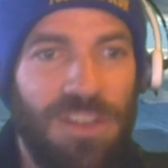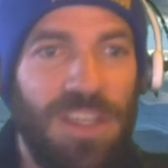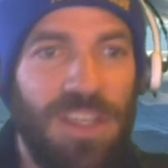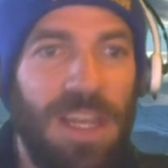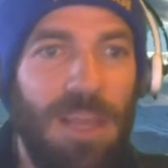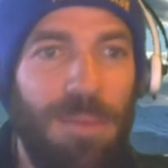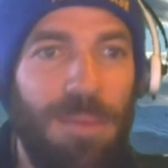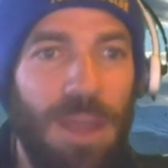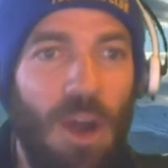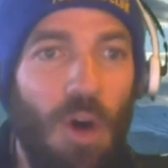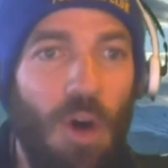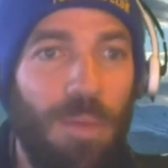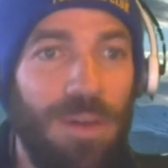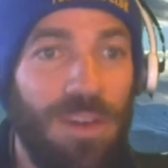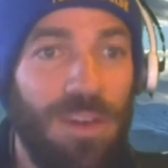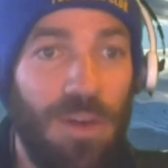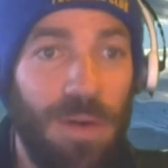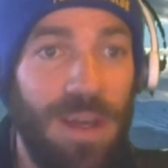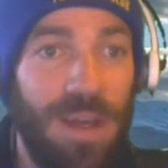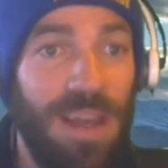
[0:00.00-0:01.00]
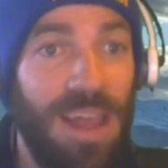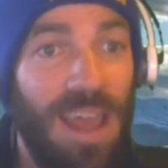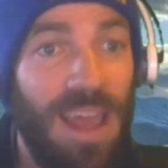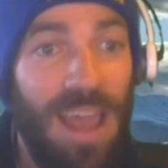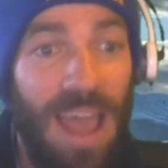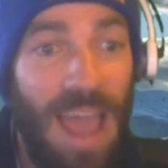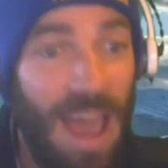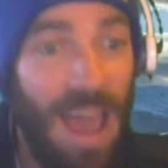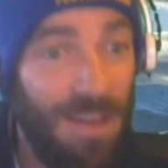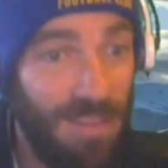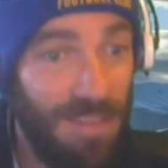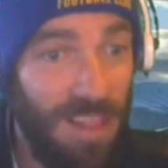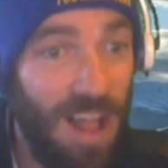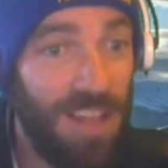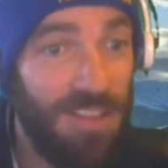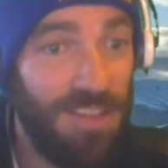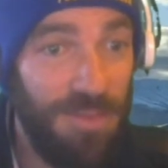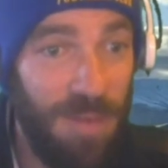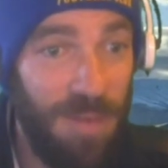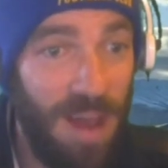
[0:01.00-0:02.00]
be open to it, have lots
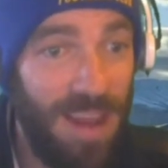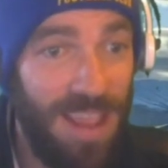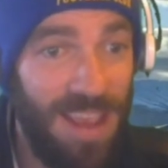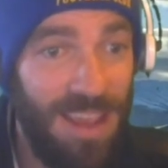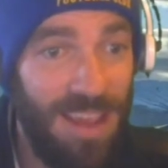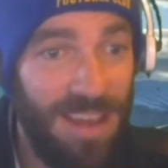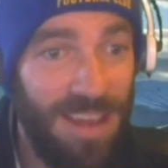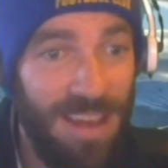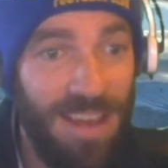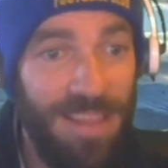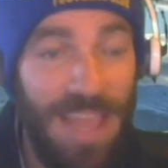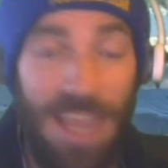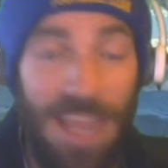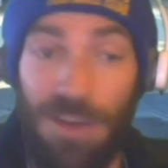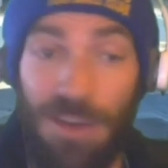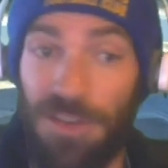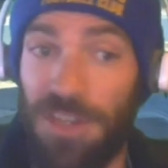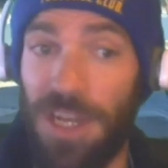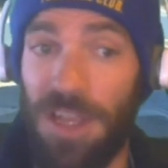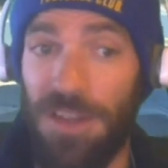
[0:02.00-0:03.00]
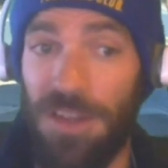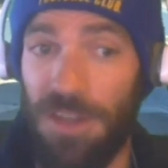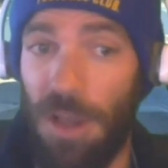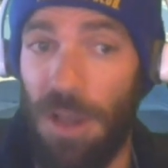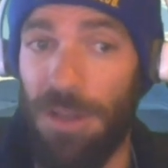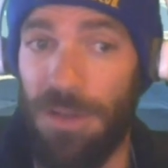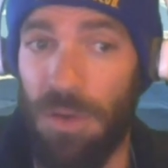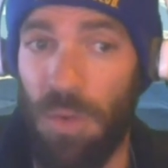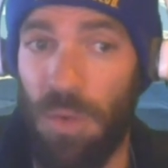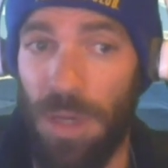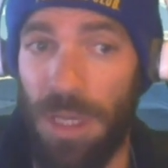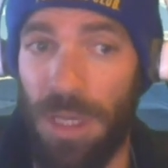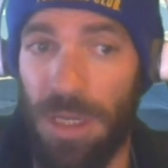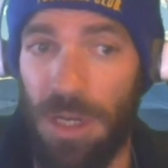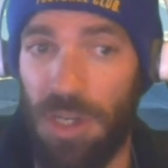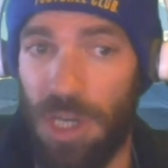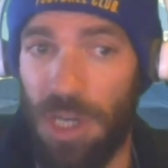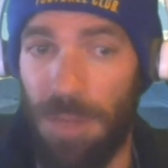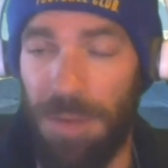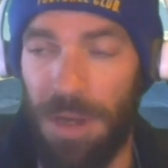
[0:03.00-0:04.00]
of money that your city is also willing to
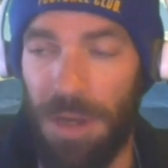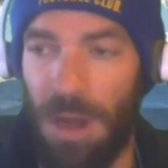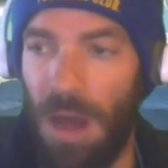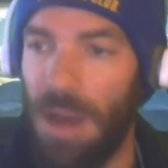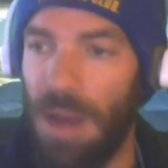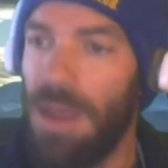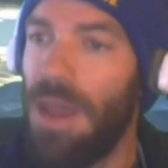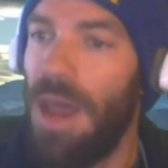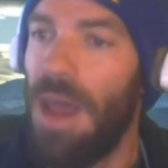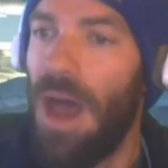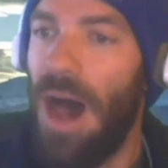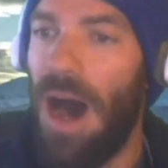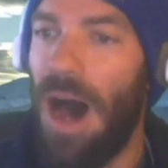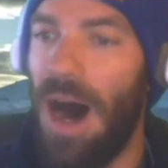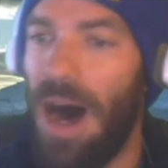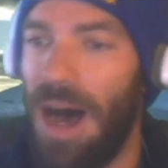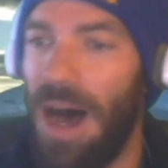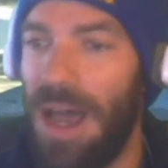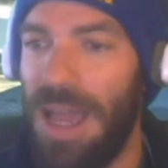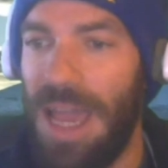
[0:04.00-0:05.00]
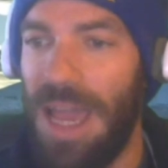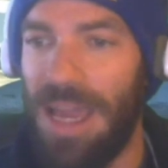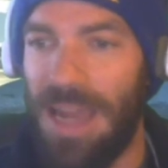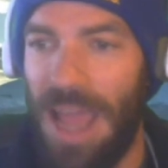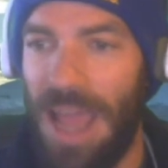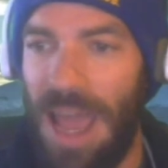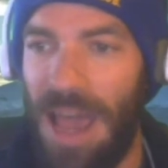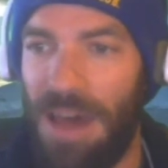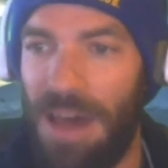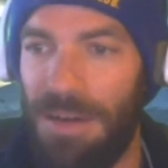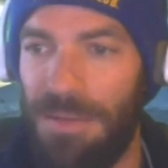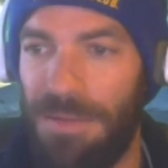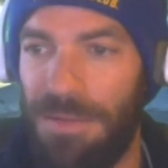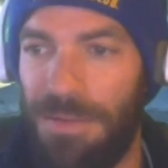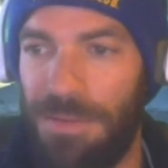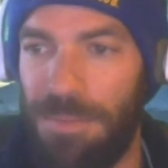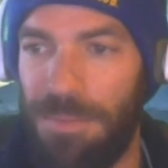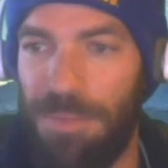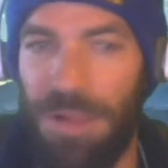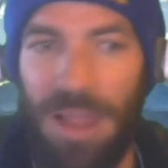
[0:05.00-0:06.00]
chip in on, and have
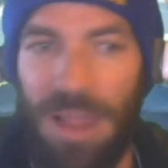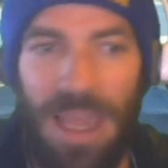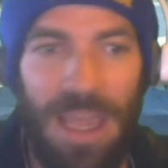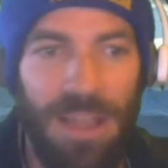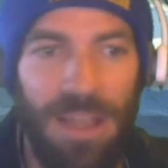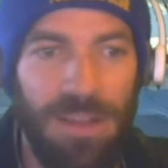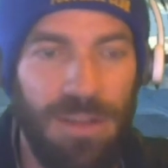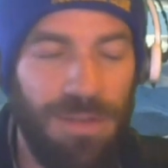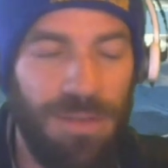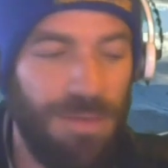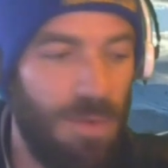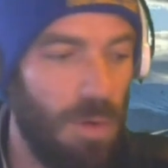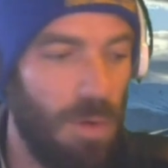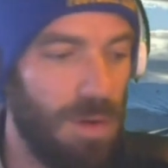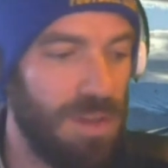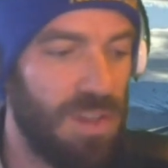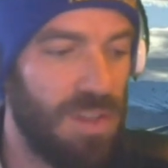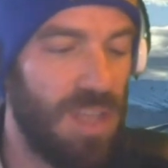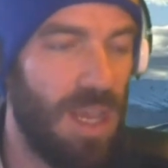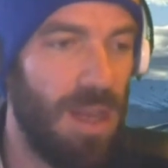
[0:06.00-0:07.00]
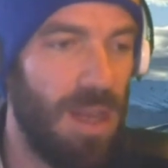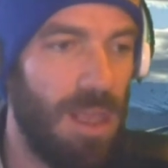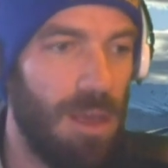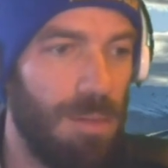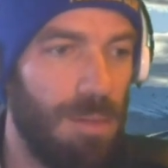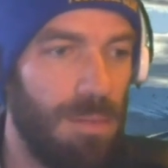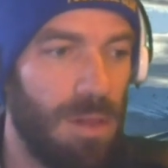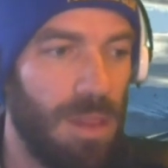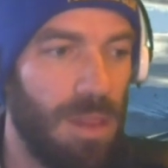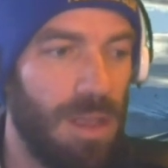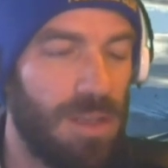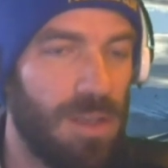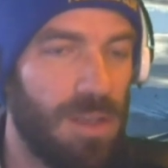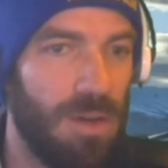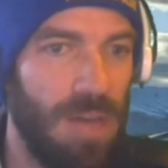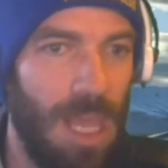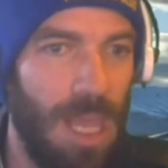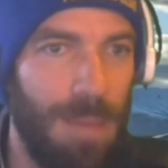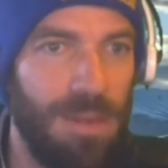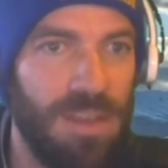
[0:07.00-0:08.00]
plans for a stadium unless your
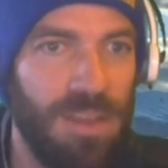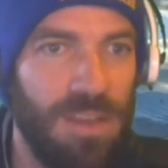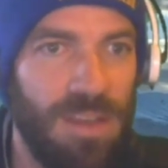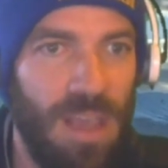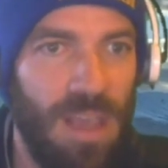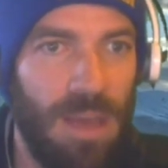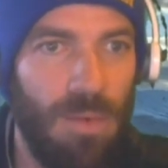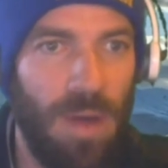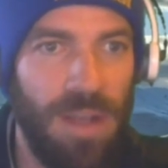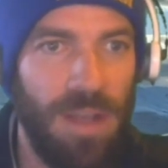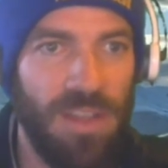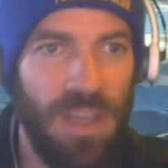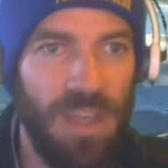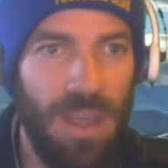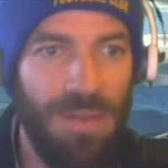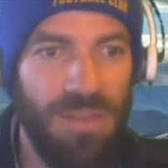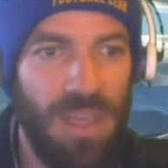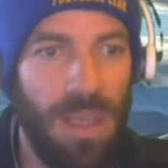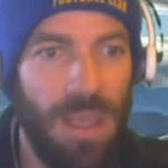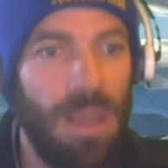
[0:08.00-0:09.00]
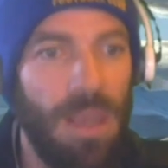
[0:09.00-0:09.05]
name is NYCFC.